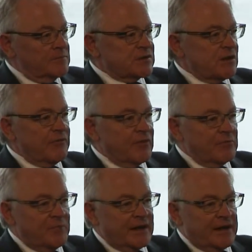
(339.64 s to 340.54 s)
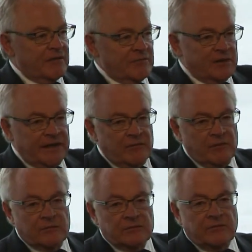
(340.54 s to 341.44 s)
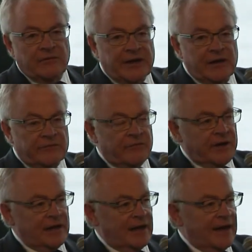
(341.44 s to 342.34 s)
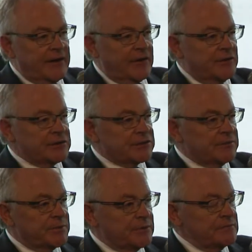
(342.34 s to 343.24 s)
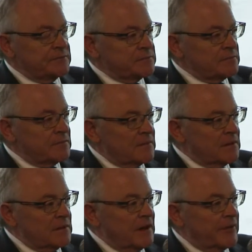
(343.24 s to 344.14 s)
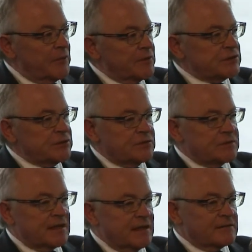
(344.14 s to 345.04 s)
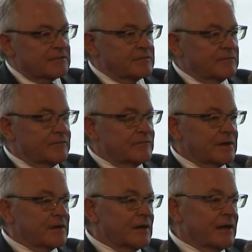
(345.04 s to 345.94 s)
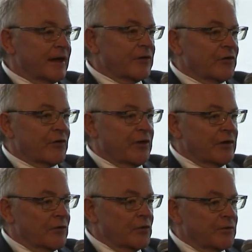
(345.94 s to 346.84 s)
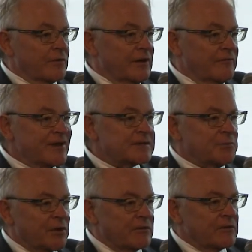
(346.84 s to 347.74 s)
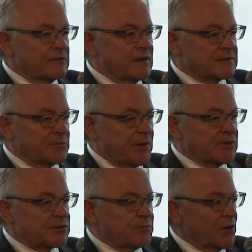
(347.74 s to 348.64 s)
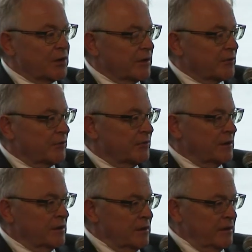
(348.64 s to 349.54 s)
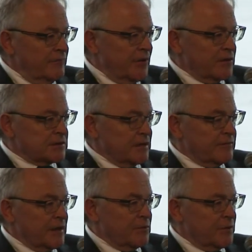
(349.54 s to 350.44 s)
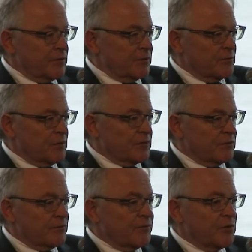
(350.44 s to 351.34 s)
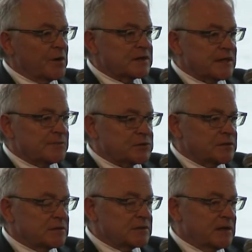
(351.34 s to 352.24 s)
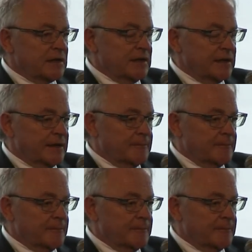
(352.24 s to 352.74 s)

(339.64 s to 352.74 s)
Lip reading: sovereign, political, legal, regulatory, land ownership, other issues that allow you to grow a good investment as opposed to purely a good forest, I think with few exceptions, the